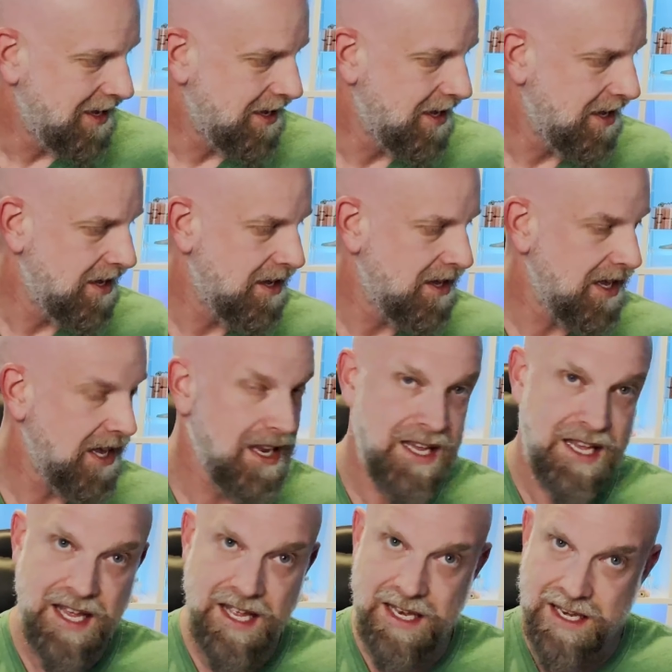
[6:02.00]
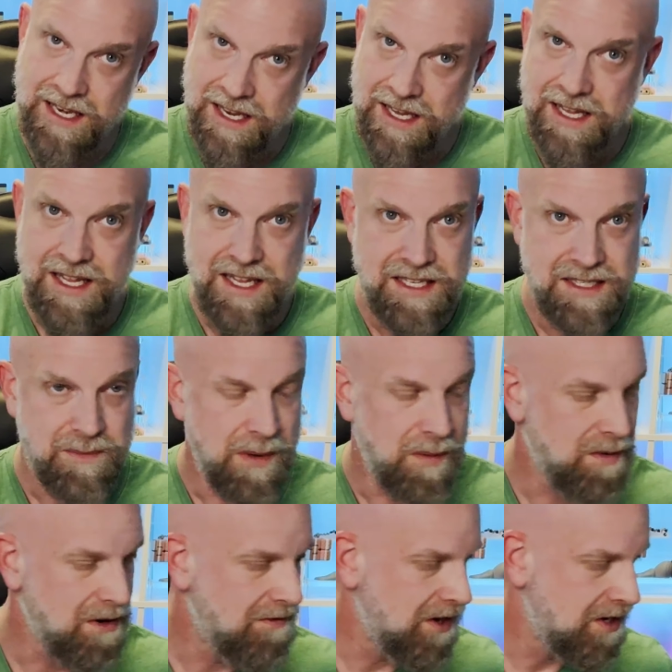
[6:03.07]
And again, it's been
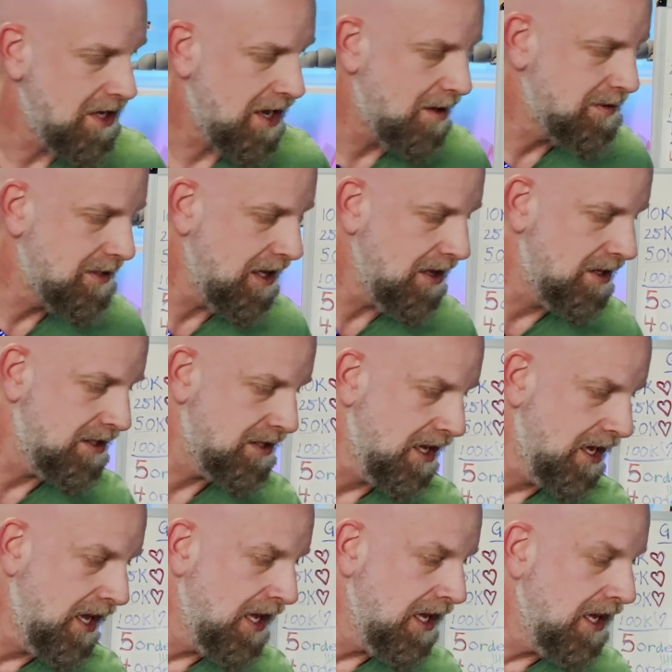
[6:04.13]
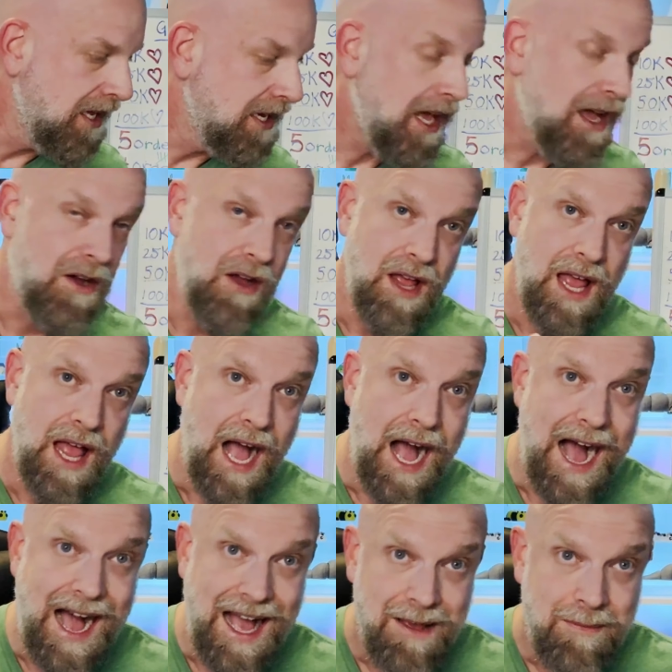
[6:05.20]
one of our top sellers. Now,
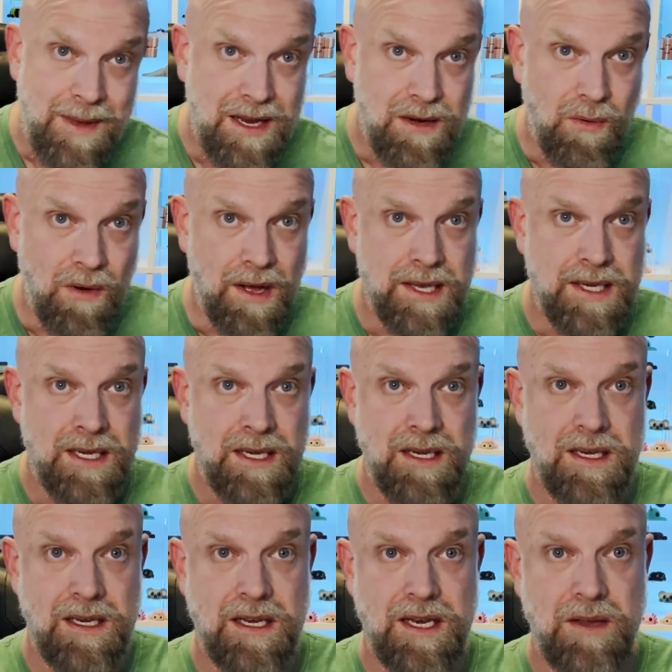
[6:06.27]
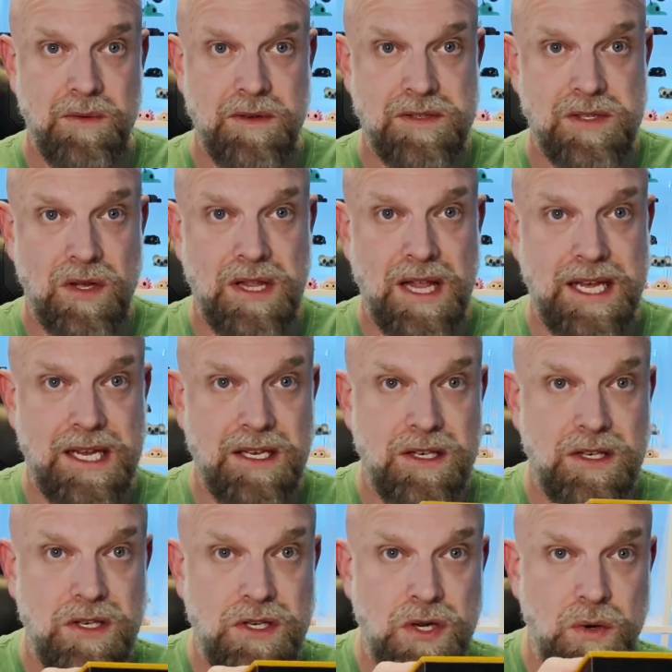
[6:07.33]
I made one and we sold like
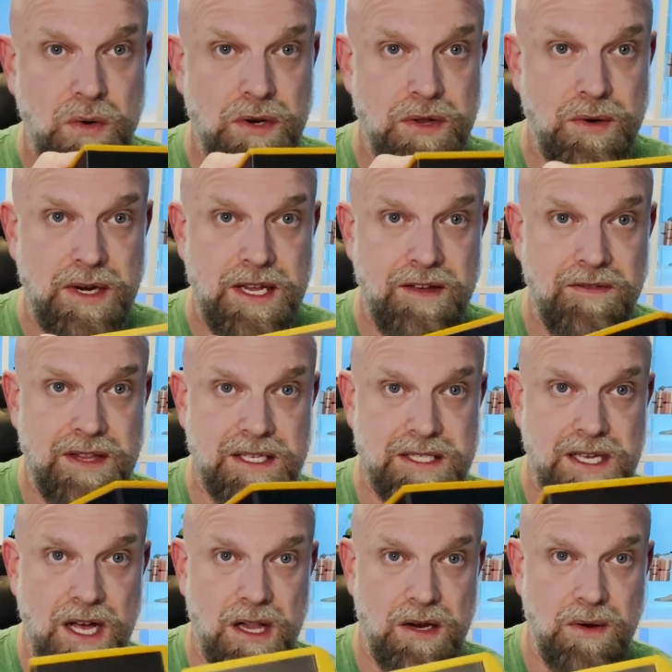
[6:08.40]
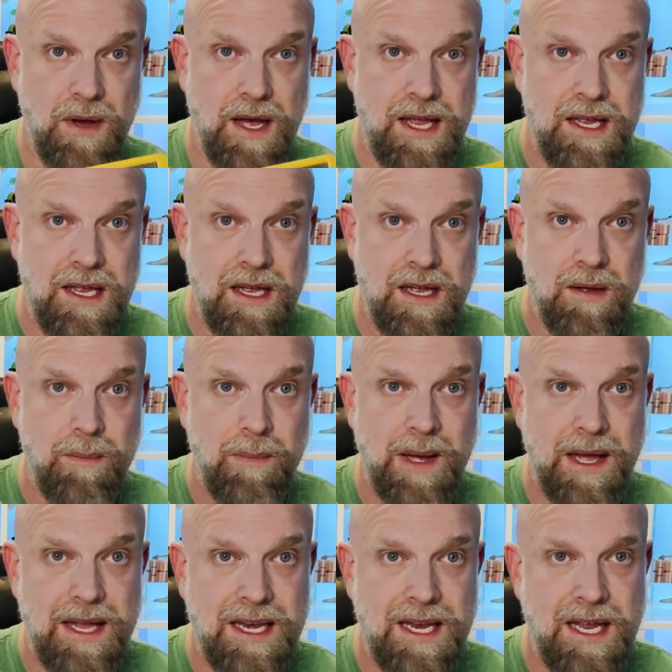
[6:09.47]
2 or 3 of this colorway,
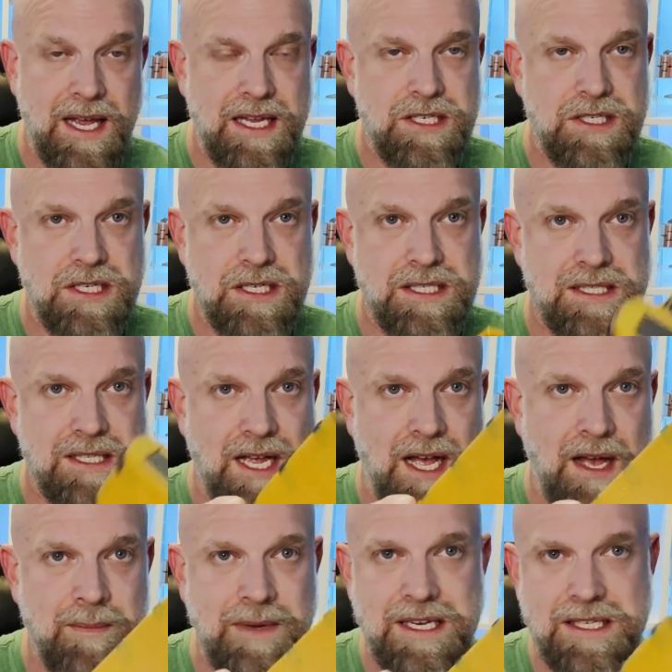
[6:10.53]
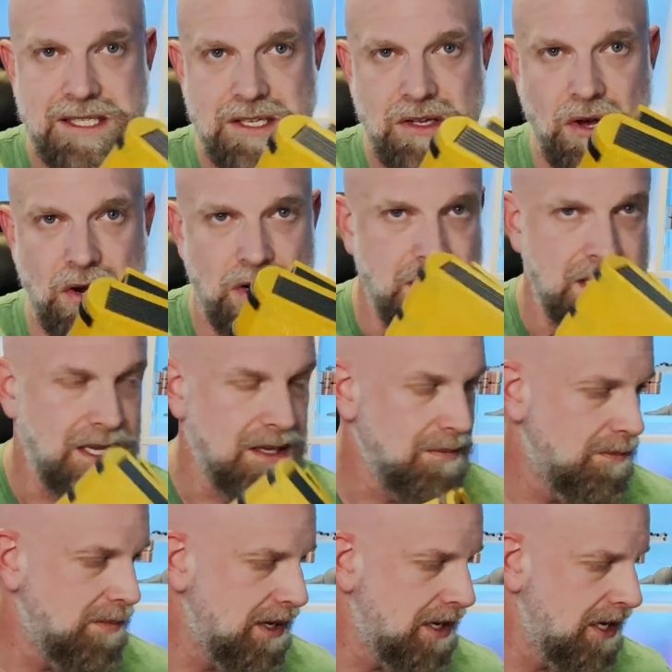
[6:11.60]
but it's just, I mean, it's still early,
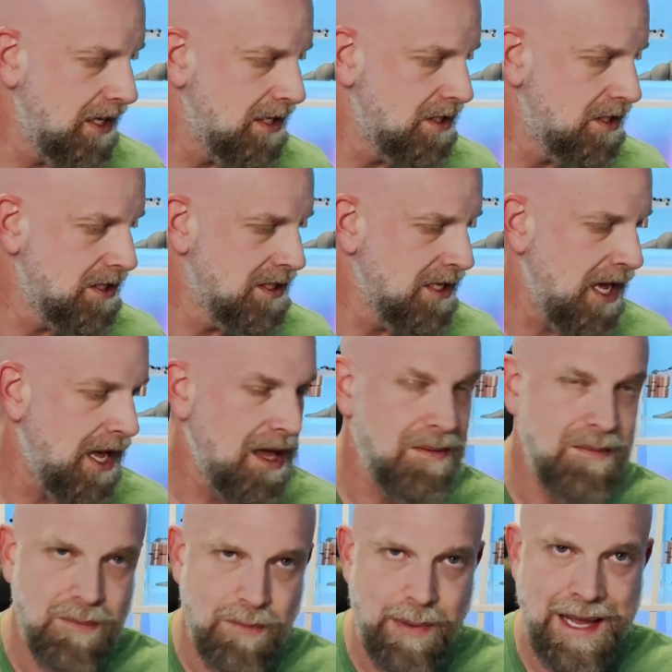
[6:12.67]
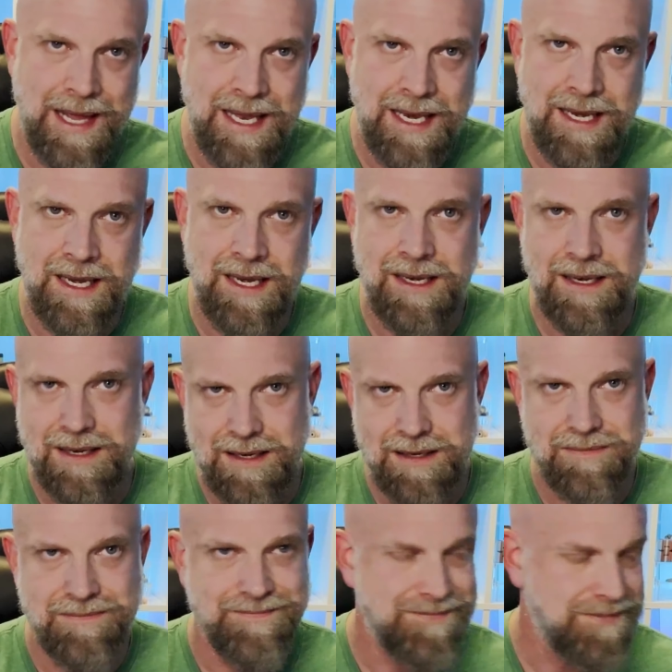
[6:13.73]
but it's just not been
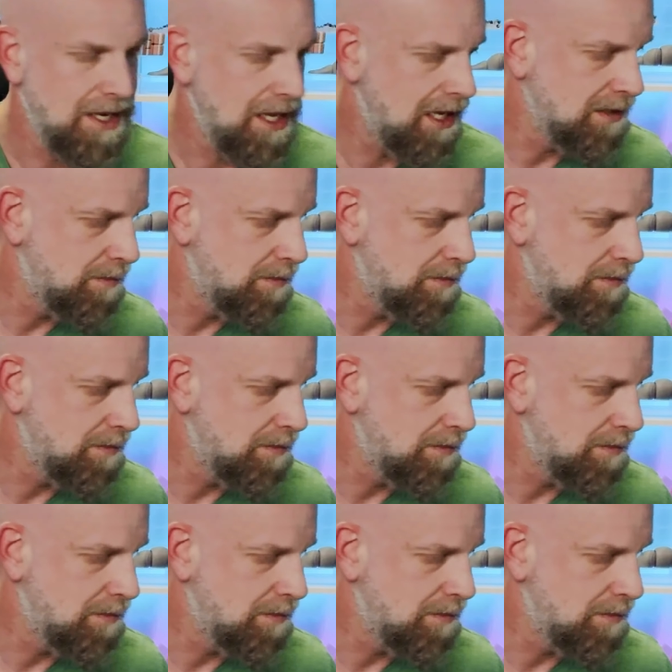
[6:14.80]
as